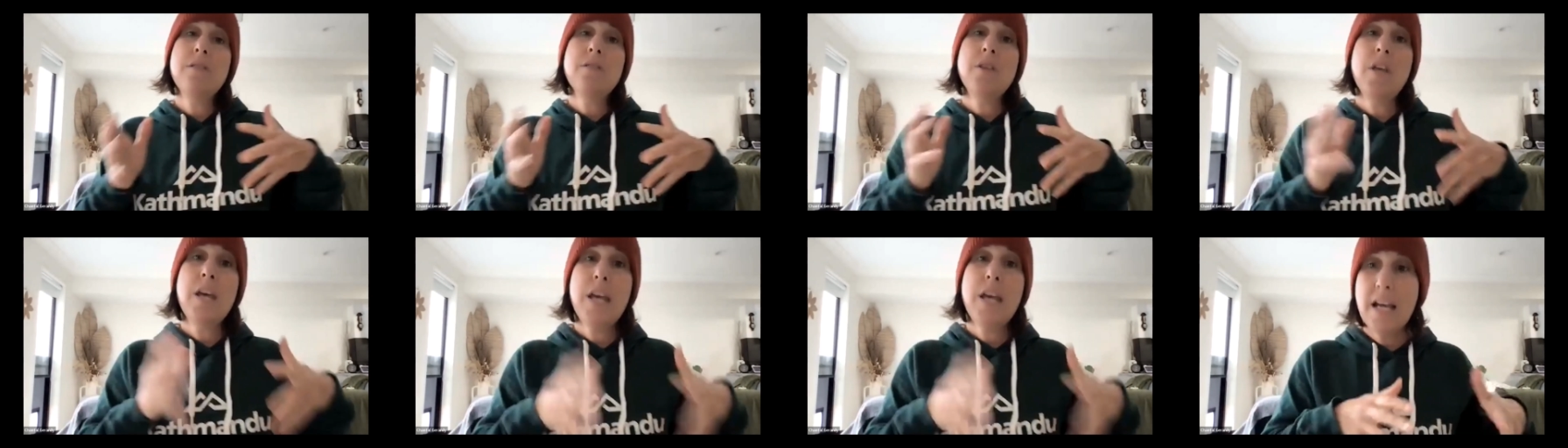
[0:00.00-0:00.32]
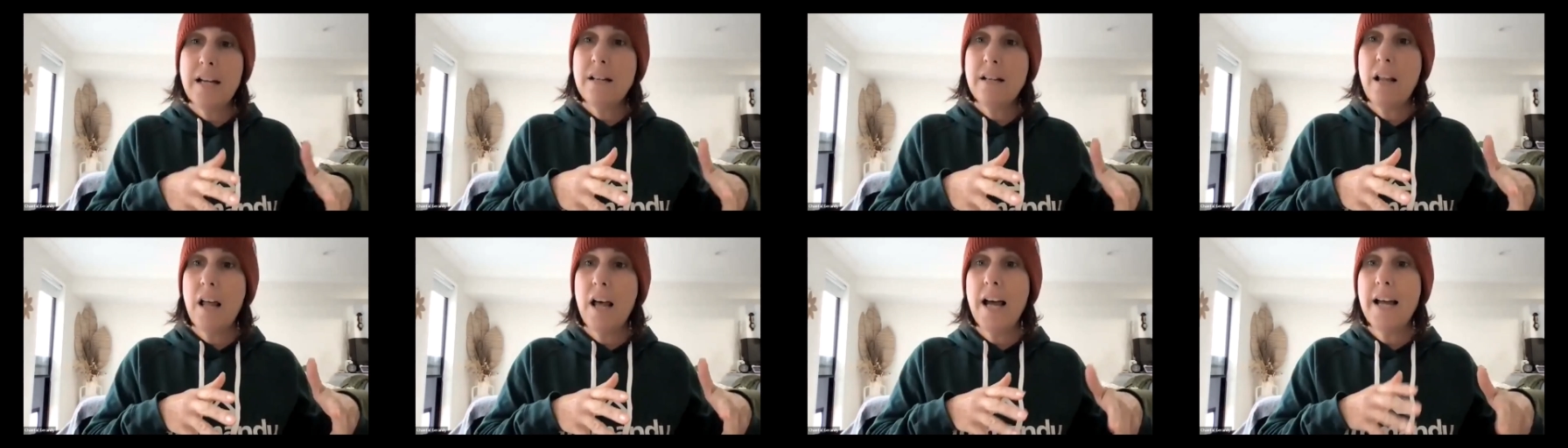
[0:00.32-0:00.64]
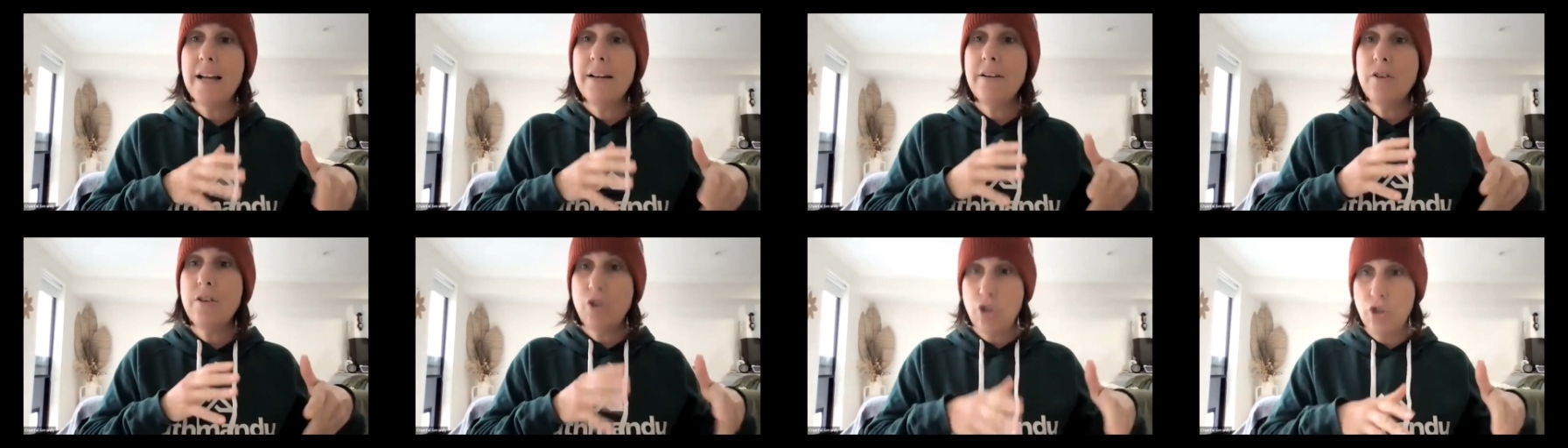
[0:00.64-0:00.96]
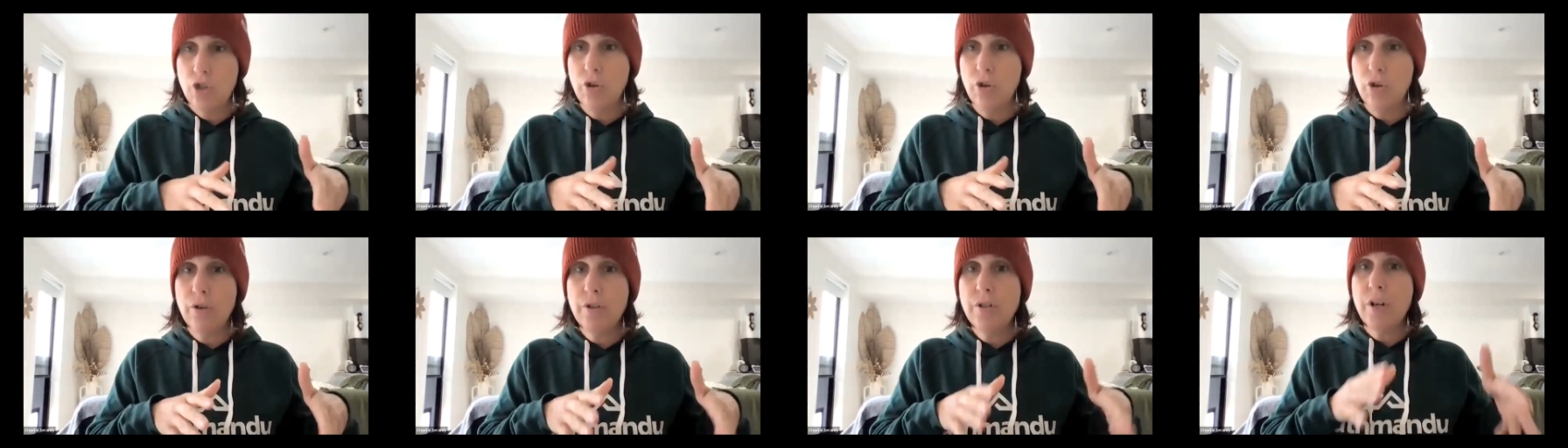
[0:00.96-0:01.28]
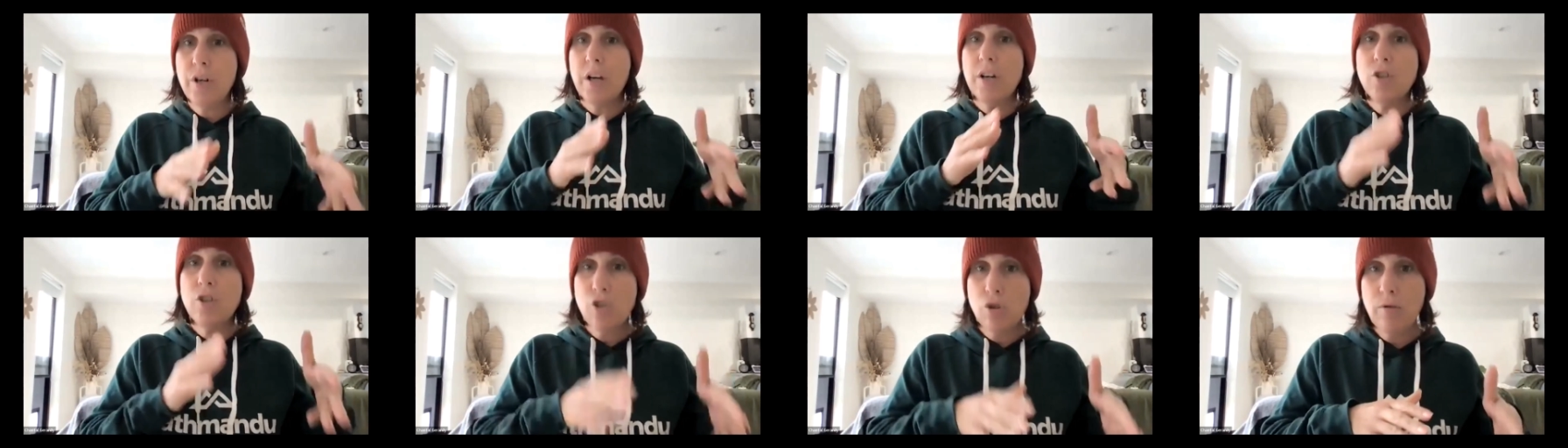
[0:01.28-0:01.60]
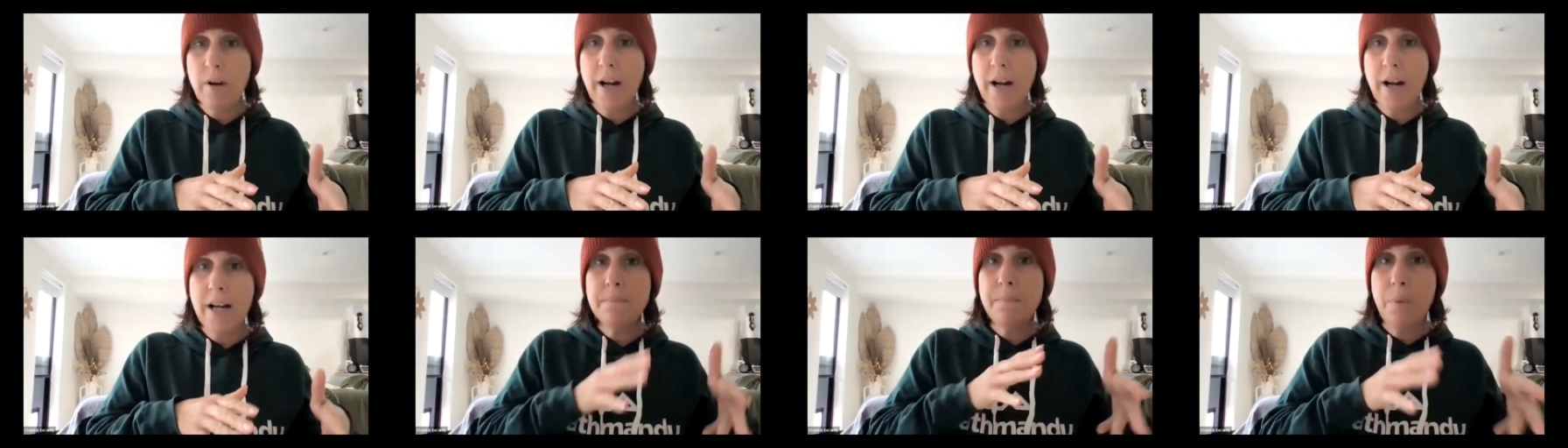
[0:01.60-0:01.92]
the headline should
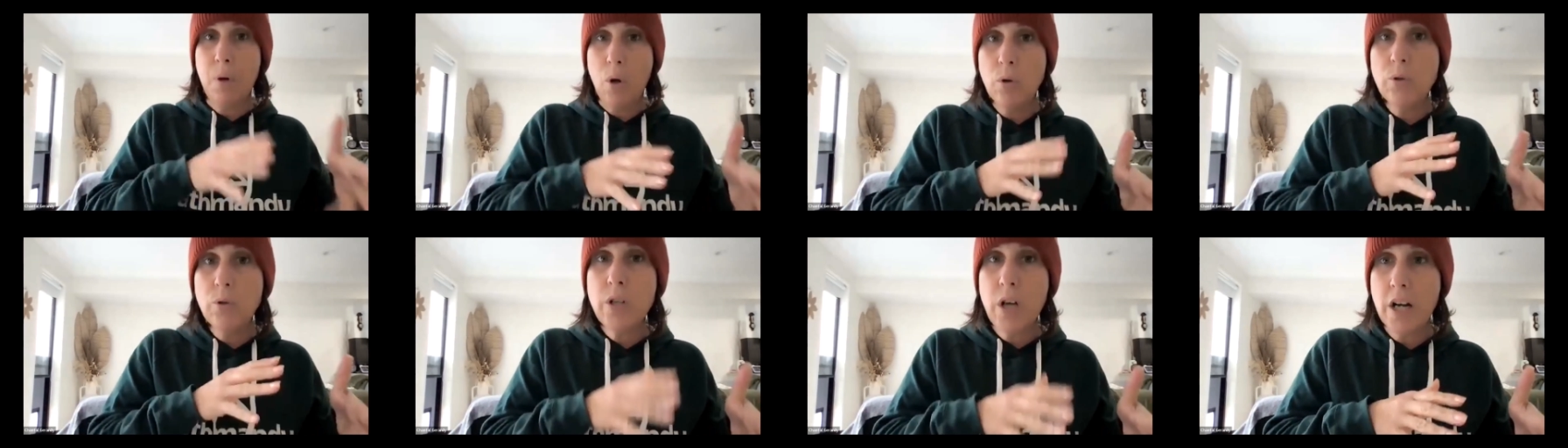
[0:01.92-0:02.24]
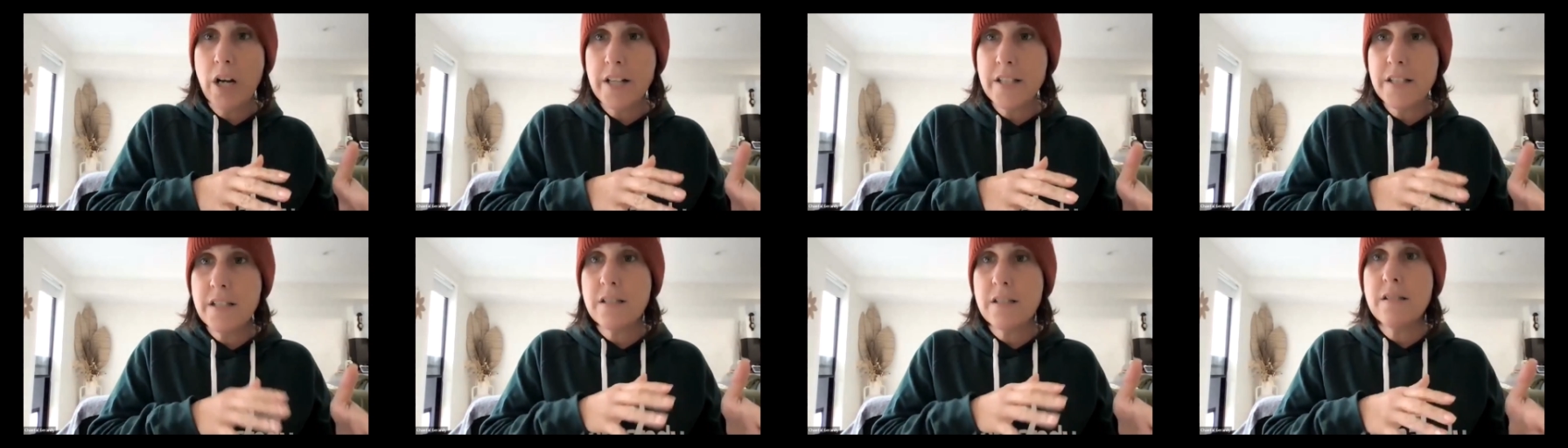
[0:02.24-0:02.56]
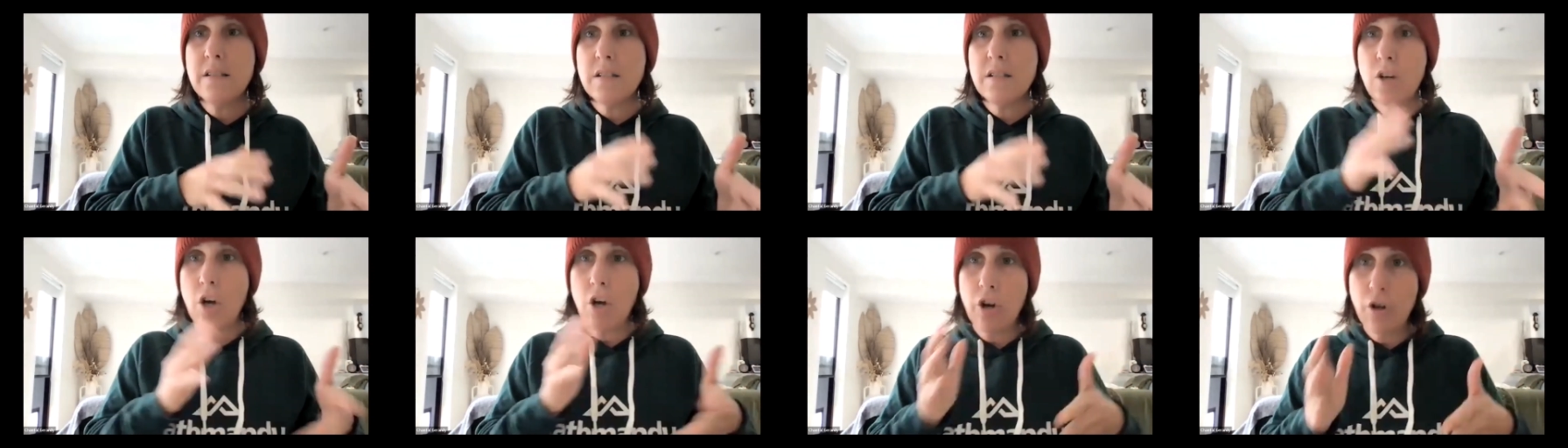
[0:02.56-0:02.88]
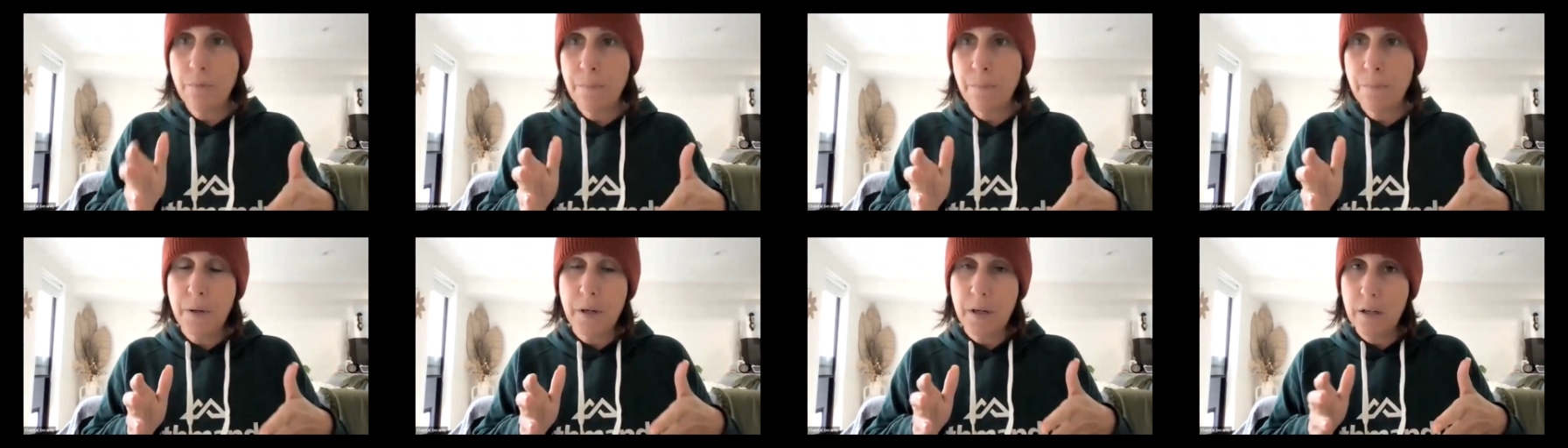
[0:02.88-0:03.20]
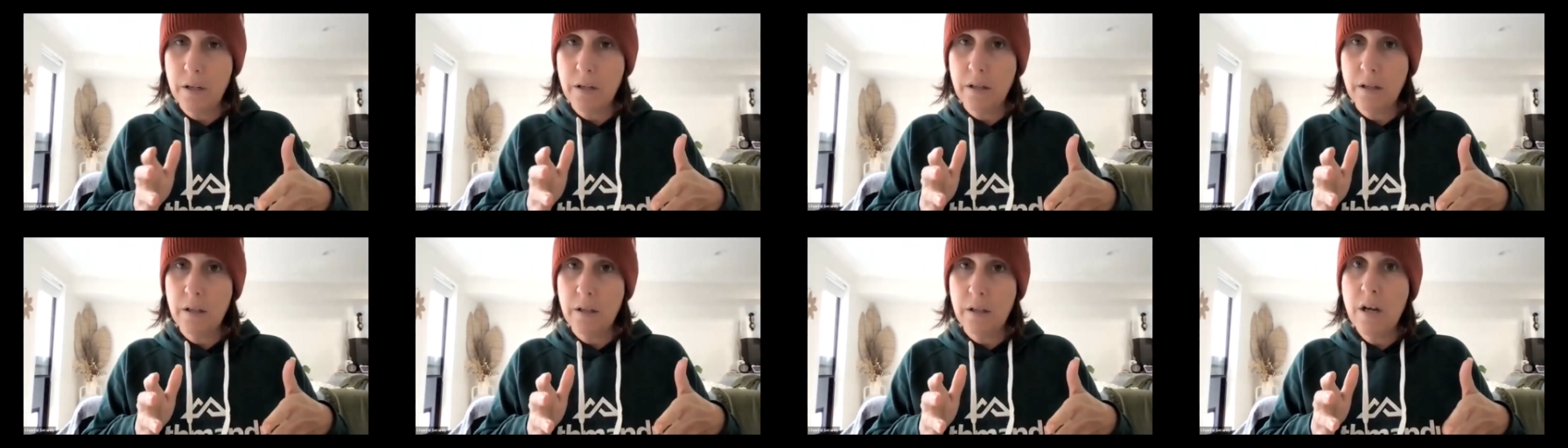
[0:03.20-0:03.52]
attract pole dancers to open it,